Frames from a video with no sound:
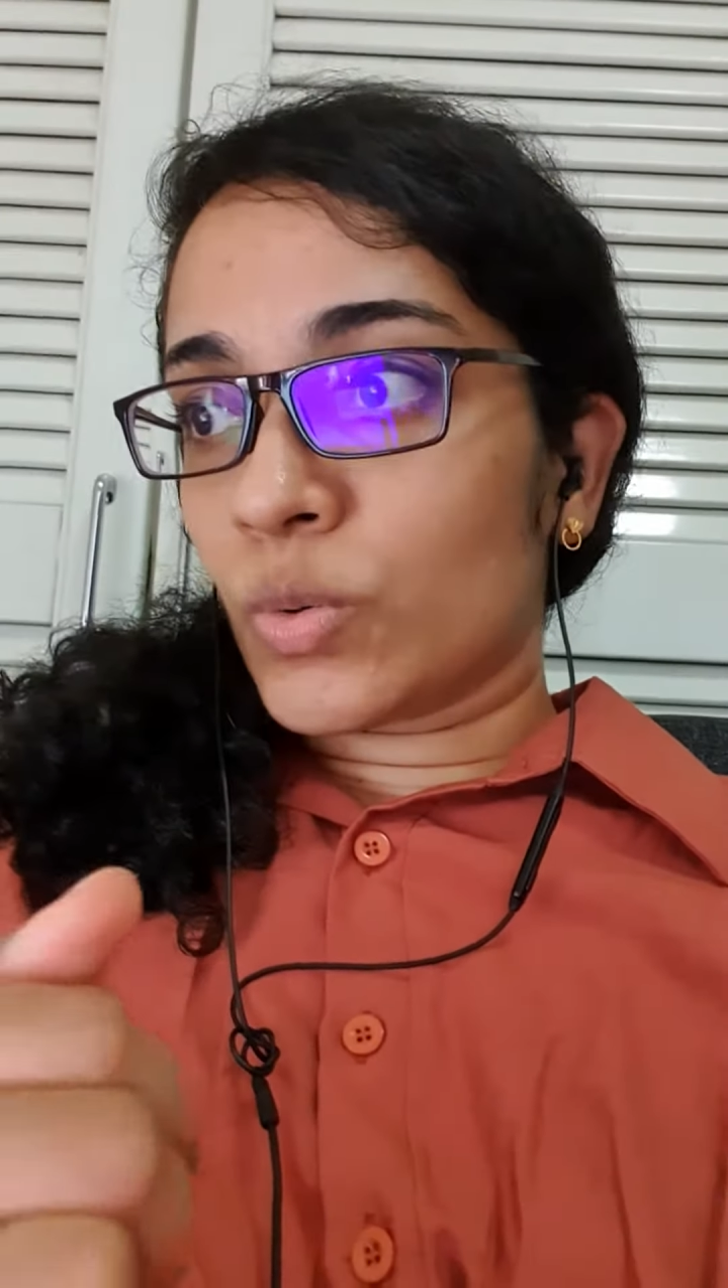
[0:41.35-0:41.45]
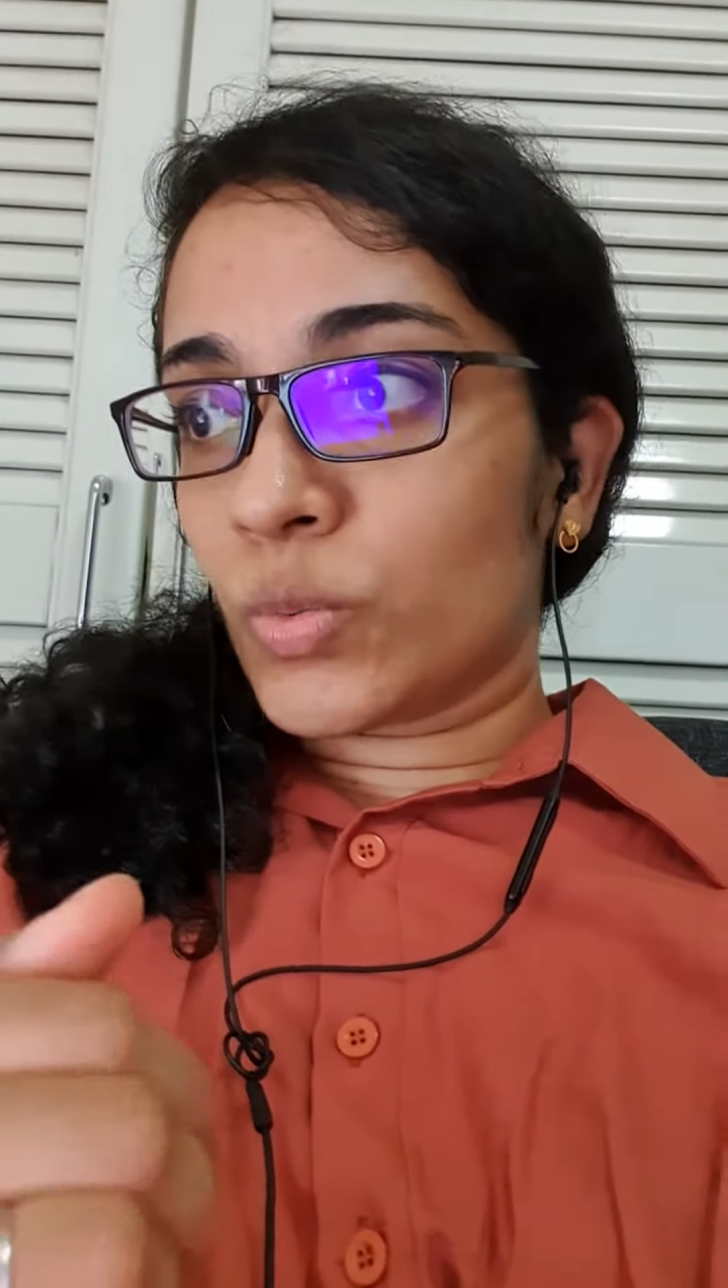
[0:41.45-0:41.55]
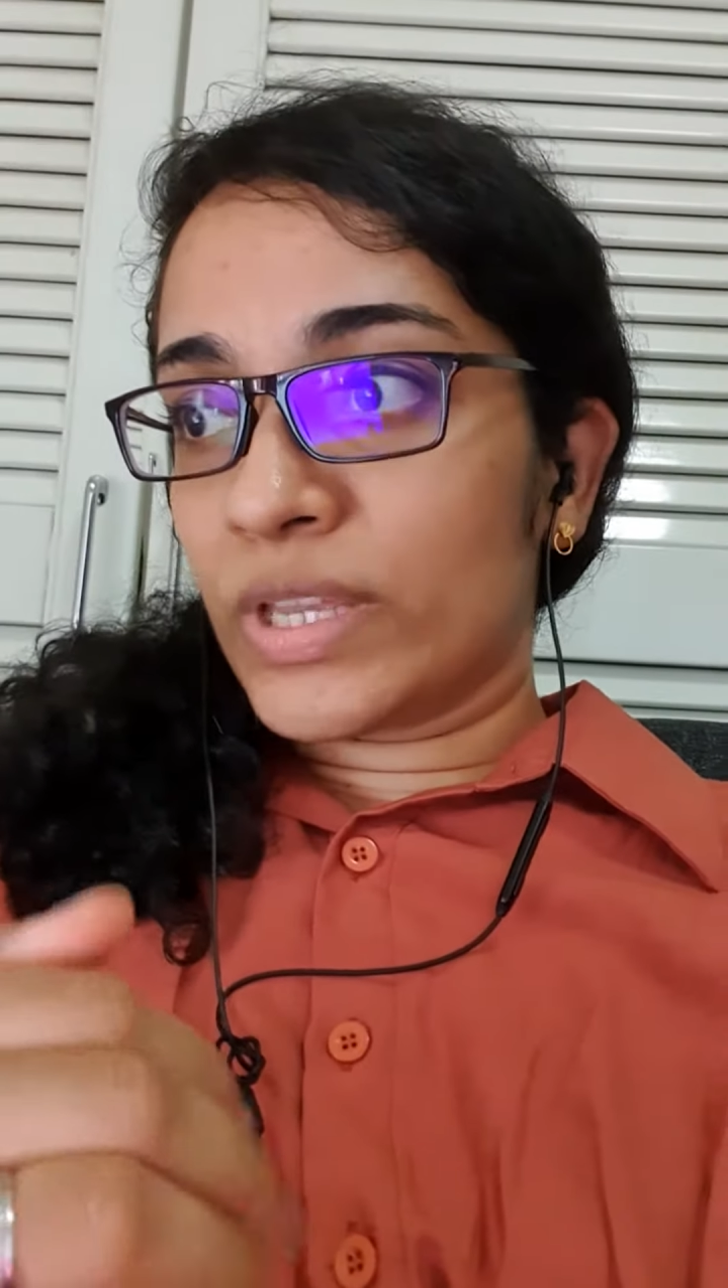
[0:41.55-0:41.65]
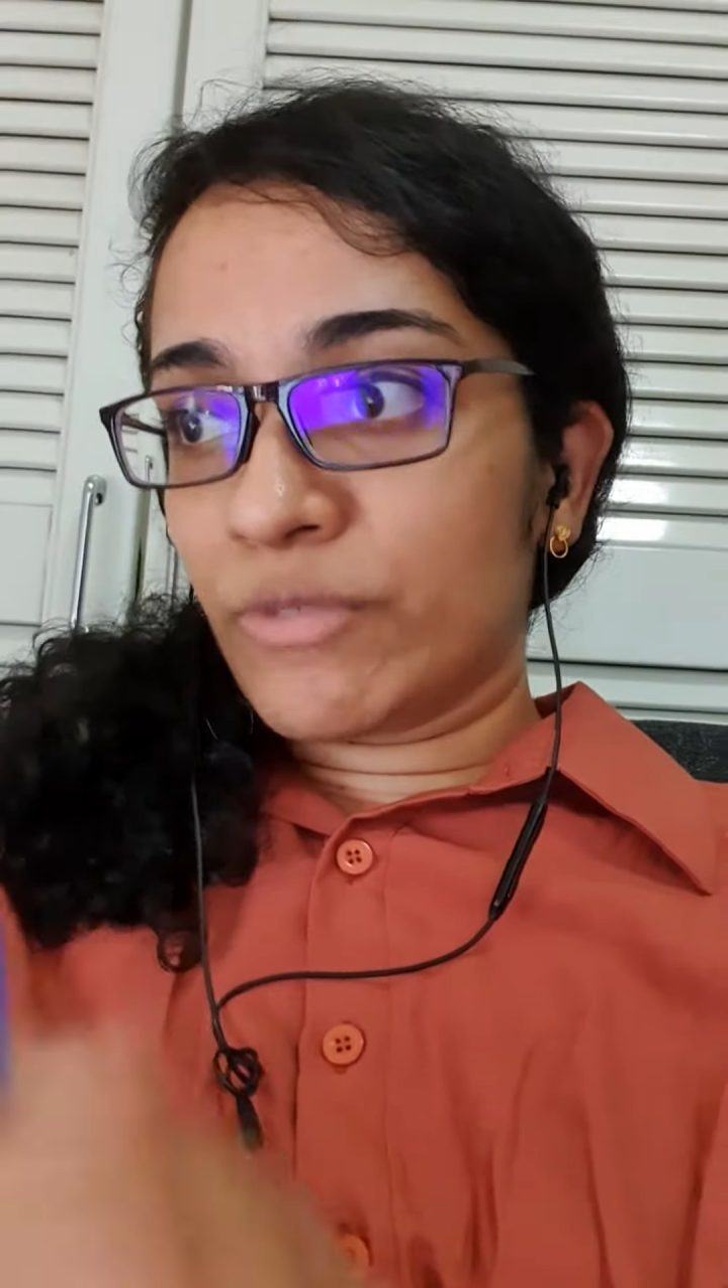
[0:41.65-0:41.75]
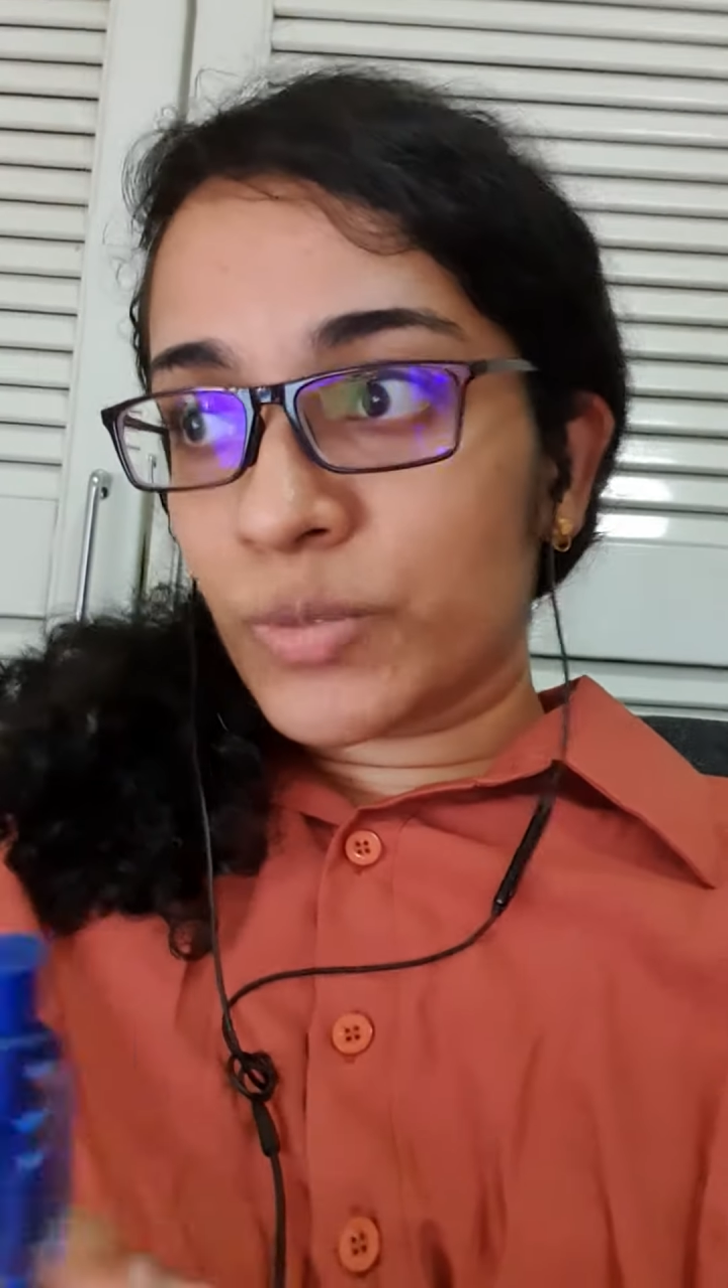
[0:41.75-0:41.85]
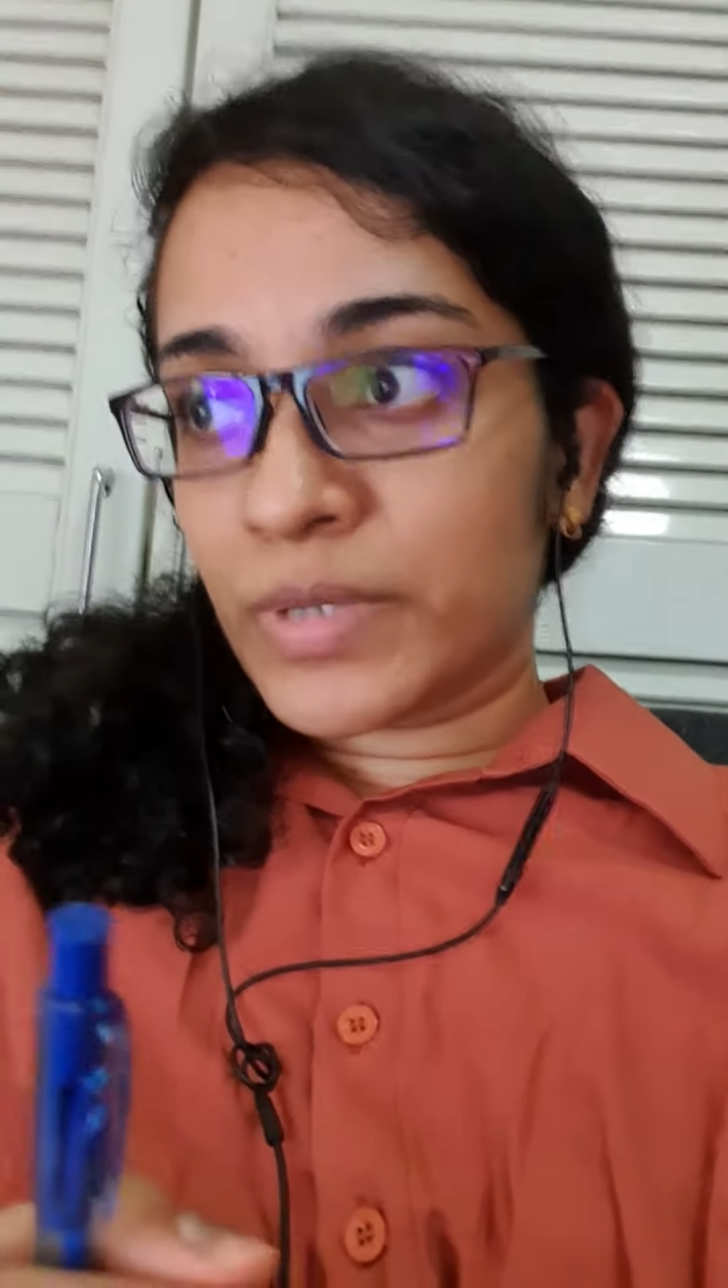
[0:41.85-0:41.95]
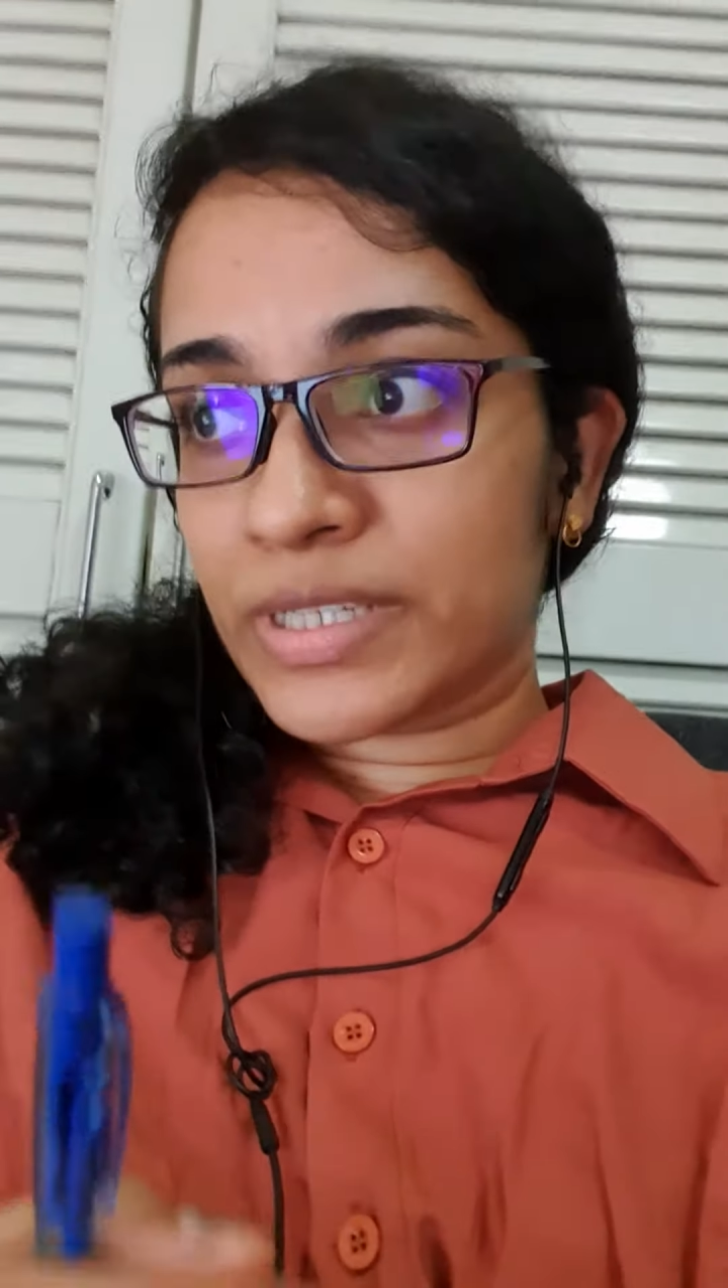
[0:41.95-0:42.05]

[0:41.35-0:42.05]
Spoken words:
we would be